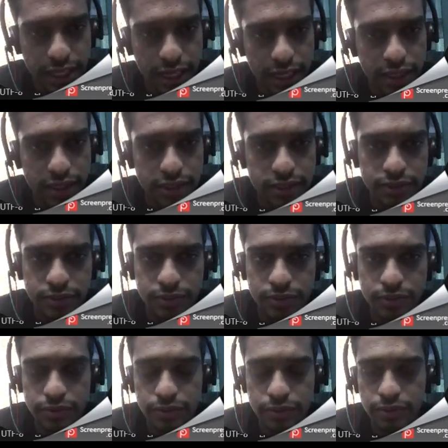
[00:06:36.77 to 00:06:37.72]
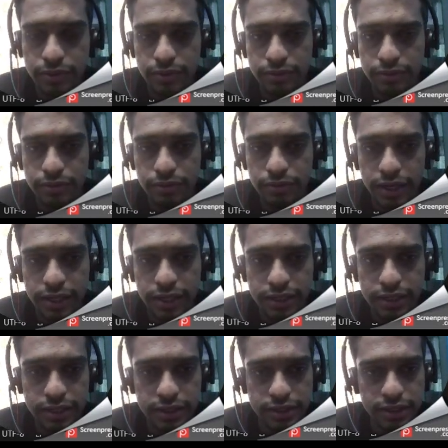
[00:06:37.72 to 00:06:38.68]
a trait
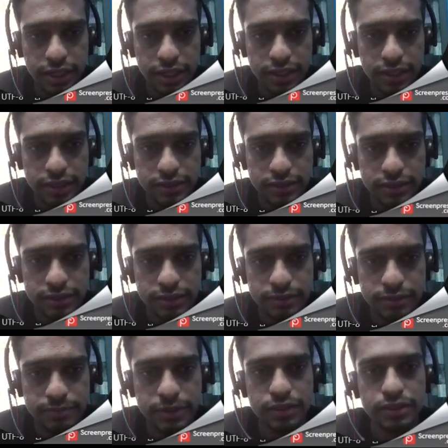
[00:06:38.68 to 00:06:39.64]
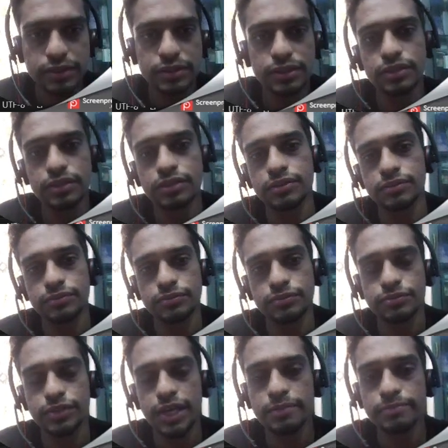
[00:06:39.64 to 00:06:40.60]
that has been the
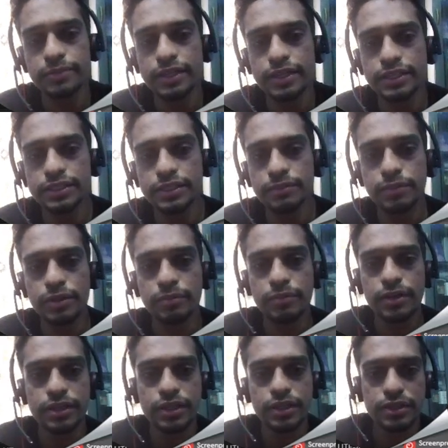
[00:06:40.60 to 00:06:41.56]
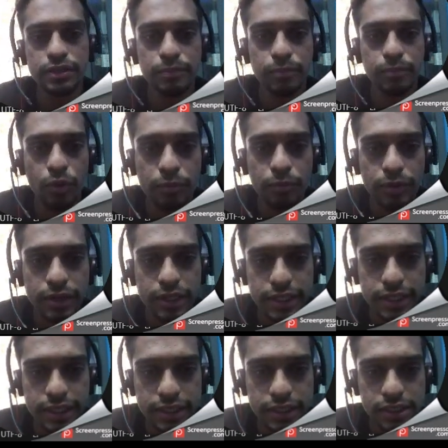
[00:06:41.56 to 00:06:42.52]
type that has implemented the property
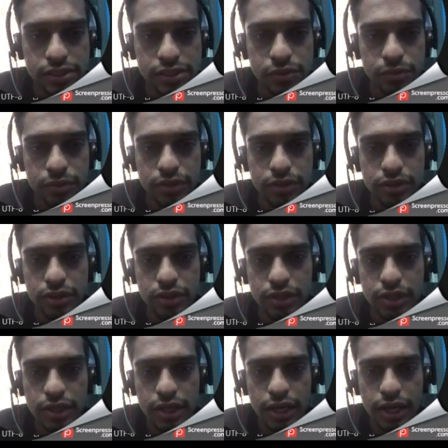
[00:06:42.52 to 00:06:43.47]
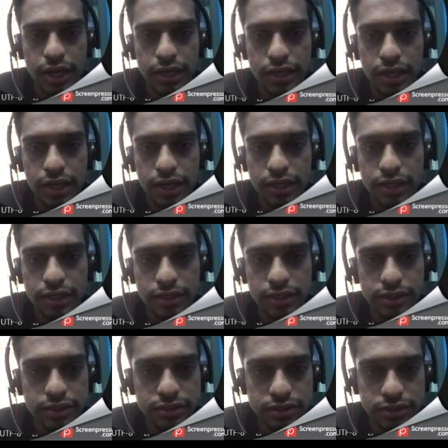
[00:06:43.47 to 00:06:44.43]
details over here, and I
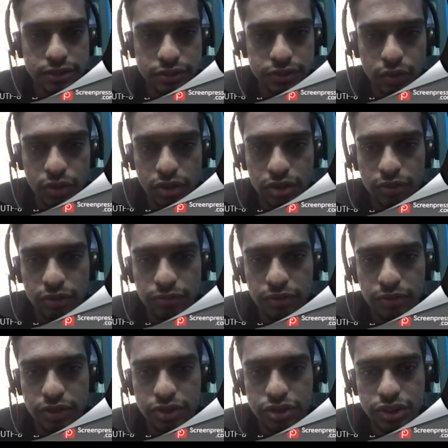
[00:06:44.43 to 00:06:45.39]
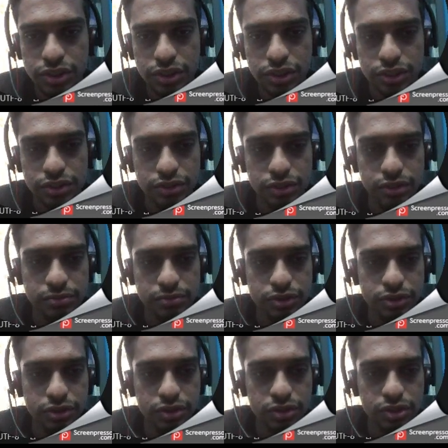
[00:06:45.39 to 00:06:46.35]
just call the function
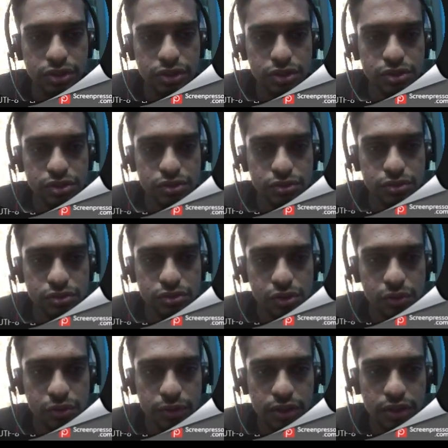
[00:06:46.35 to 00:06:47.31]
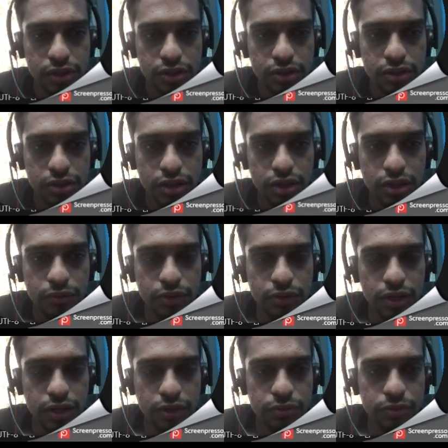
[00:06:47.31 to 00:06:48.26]
description. So over here what
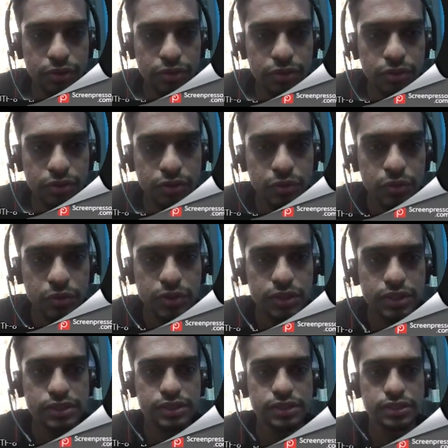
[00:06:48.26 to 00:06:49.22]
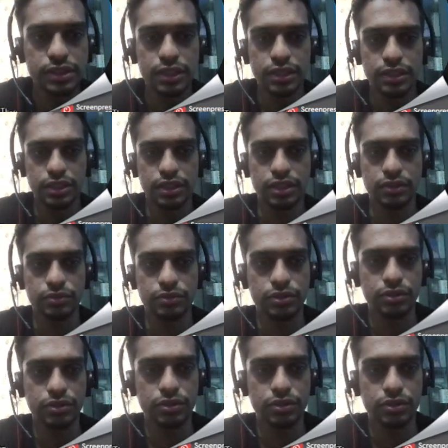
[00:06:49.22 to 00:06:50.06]
I would do is that I would